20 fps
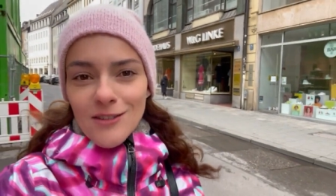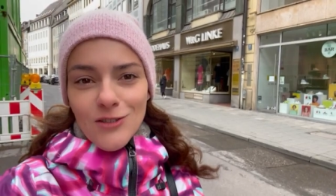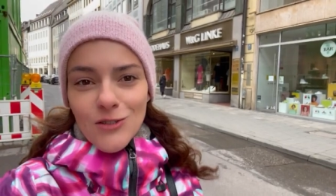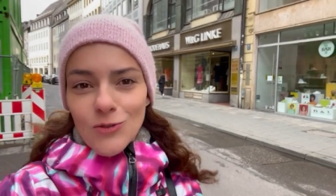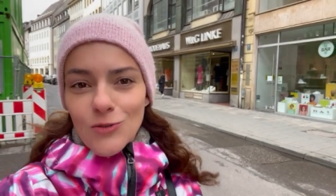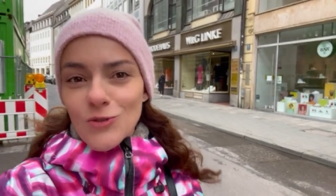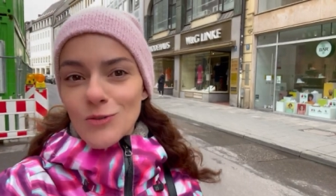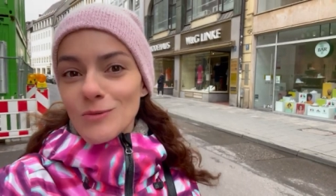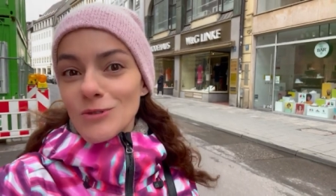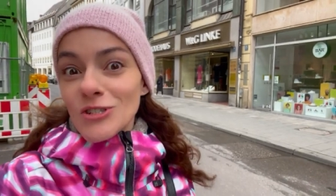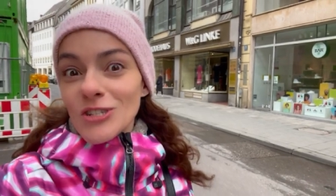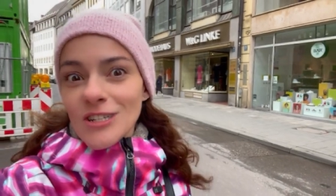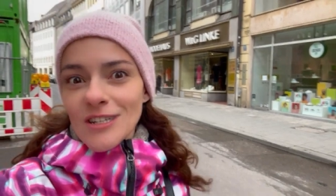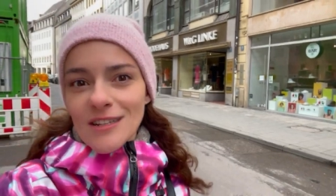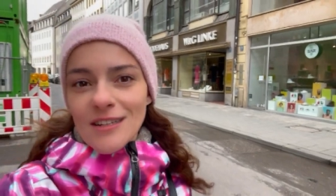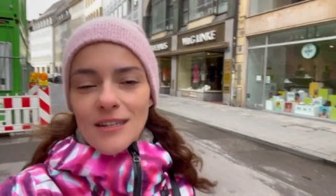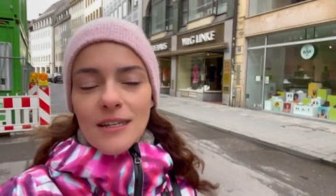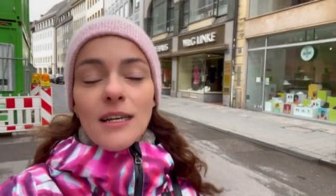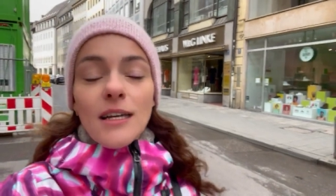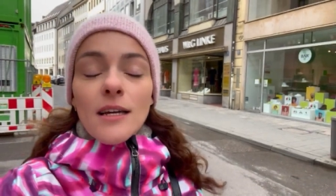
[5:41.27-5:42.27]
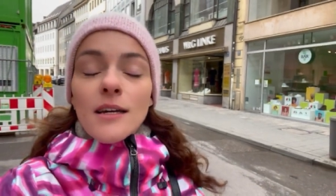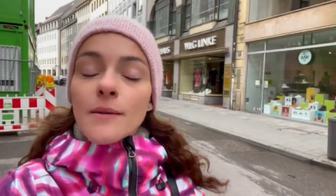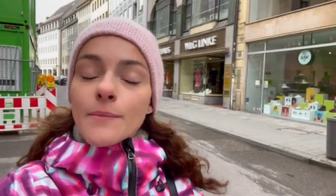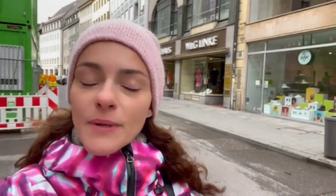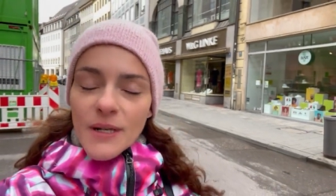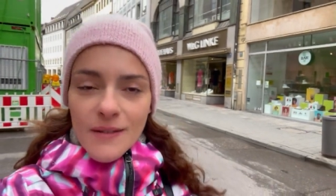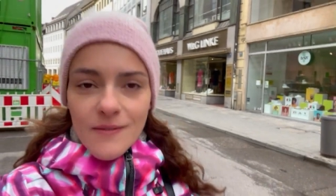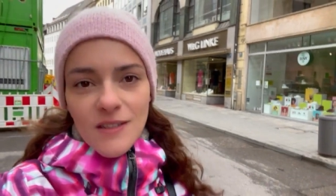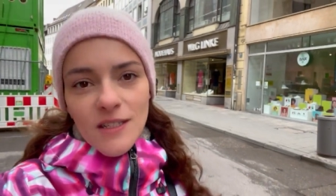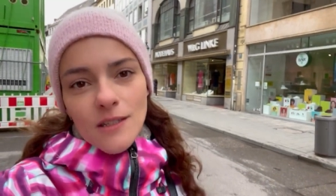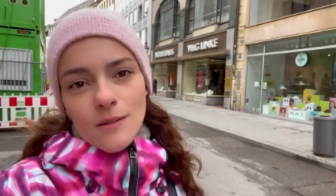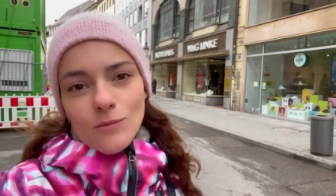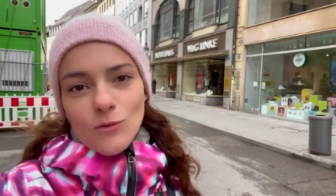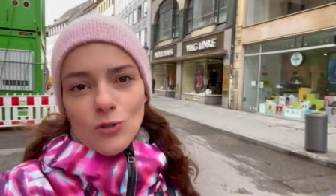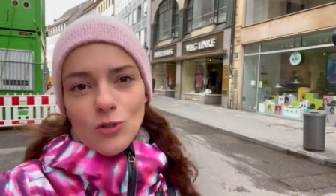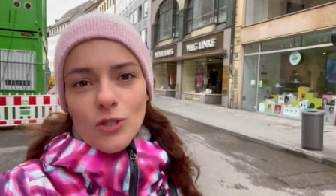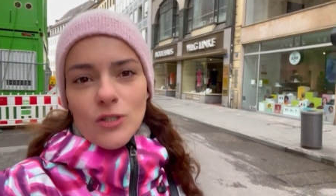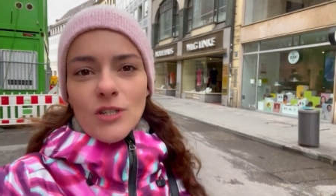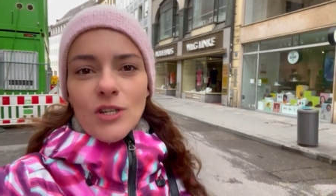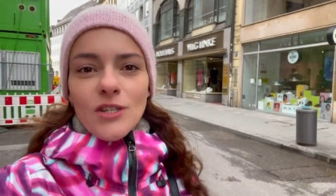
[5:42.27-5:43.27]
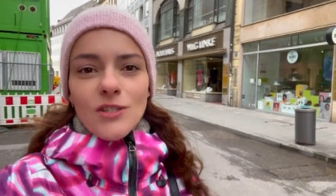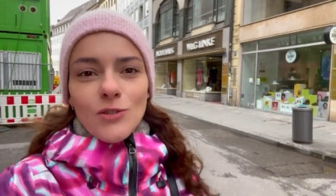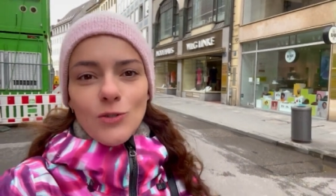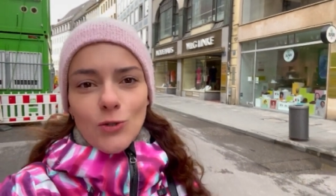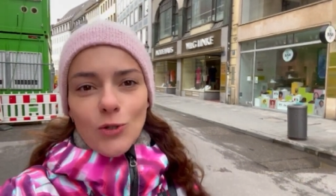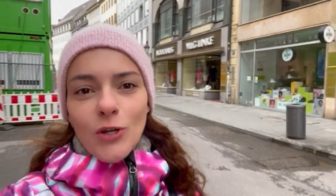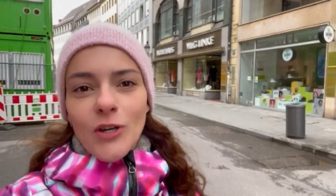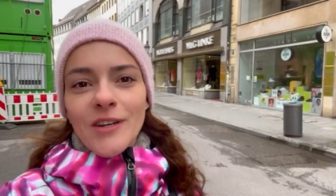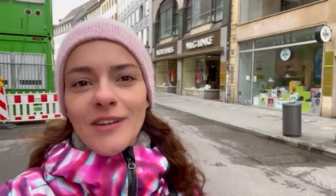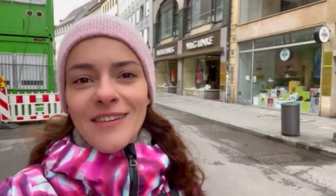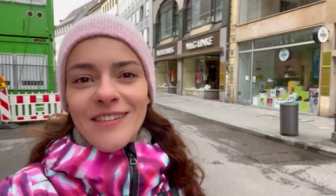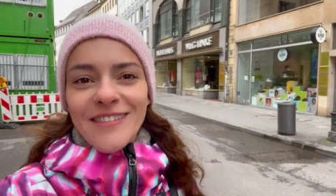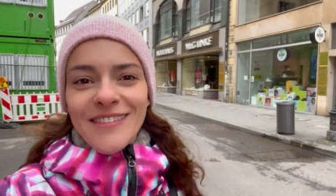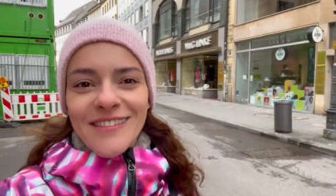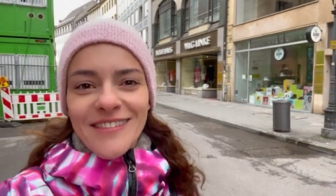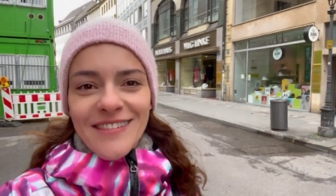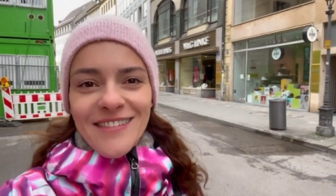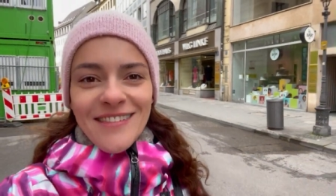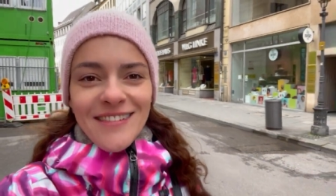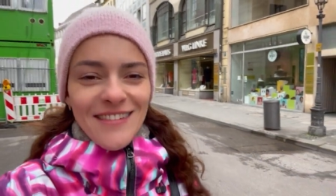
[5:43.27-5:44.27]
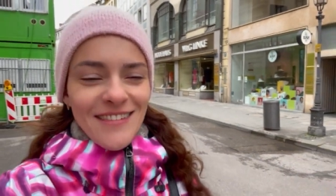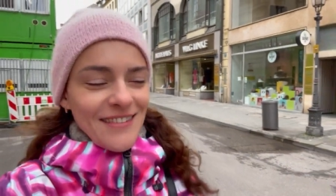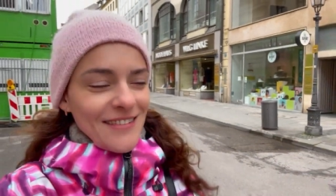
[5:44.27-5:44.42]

You're welcome. Only the frame shakes a little.